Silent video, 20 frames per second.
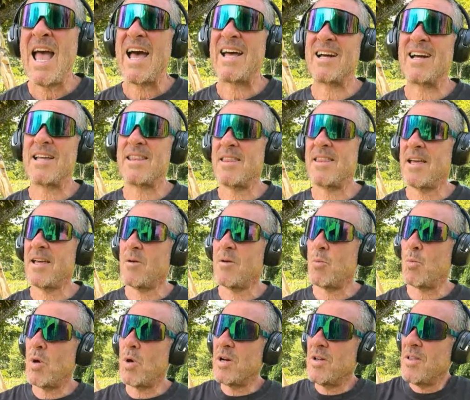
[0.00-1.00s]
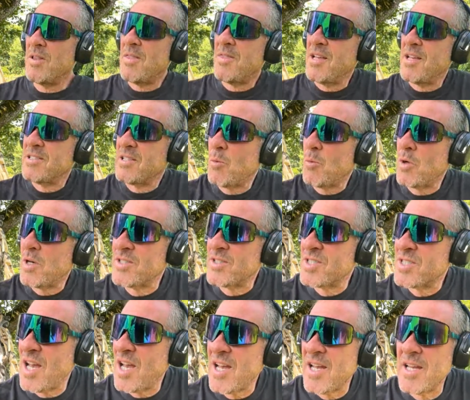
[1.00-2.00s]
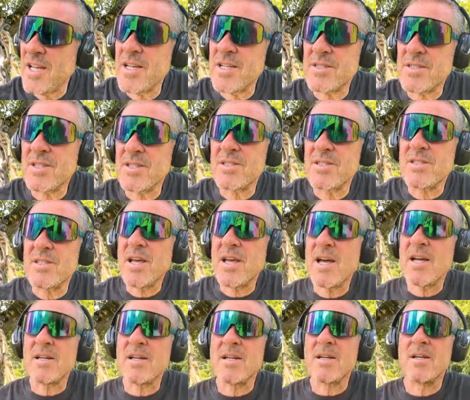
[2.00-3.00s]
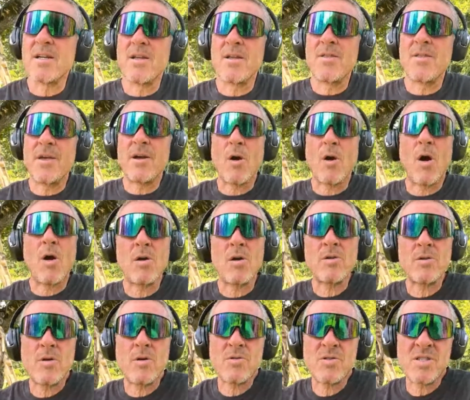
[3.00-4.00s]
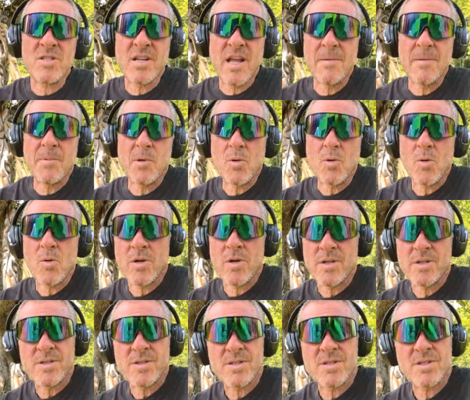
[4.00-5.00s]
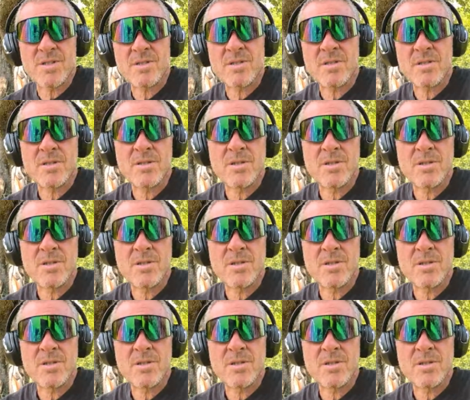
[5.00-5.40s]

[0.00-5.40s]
And I think one of the things I want to say is that there are no stable coins